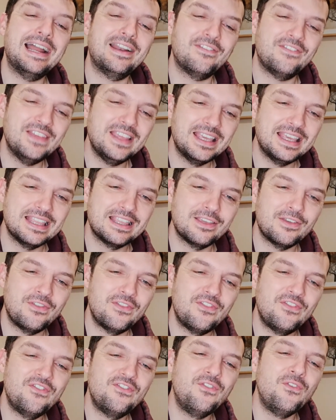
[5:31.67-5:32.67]
I think it's a
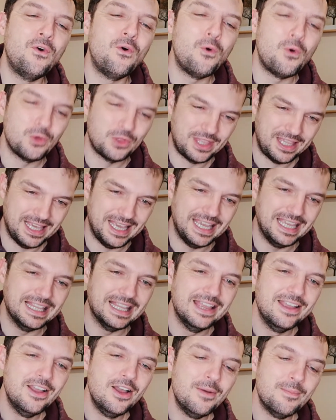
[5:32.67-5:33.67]
14.
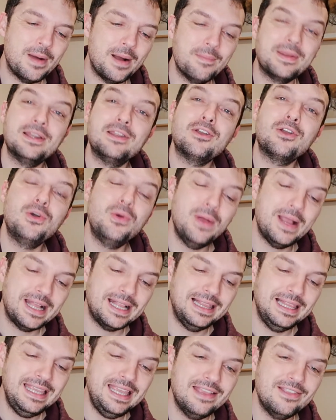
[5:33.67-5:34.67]
I'm going to
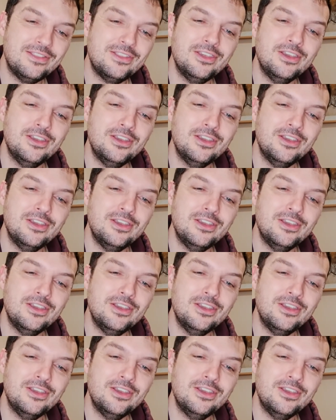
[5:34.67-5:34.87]
quickly